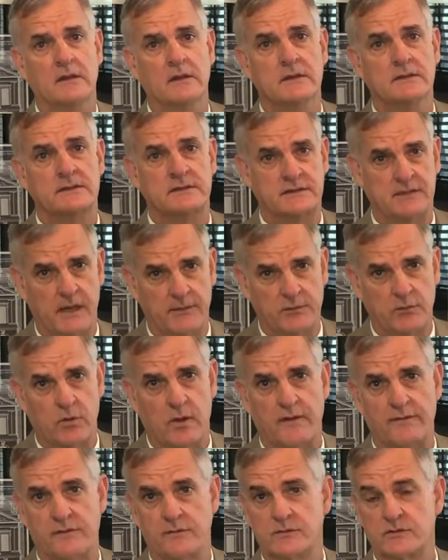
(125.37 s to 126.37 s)
stepped away
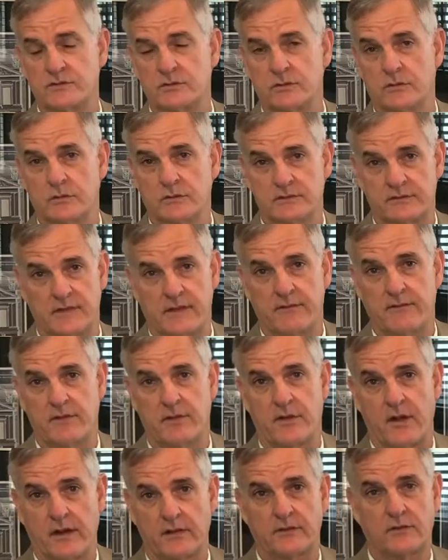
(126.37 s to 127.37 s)
from school in 7th or
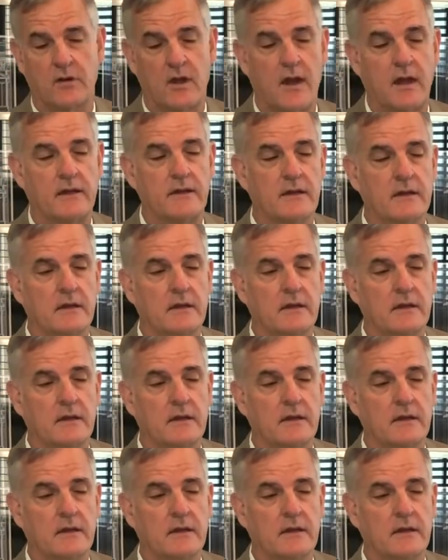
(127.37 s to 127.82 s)
8th grade.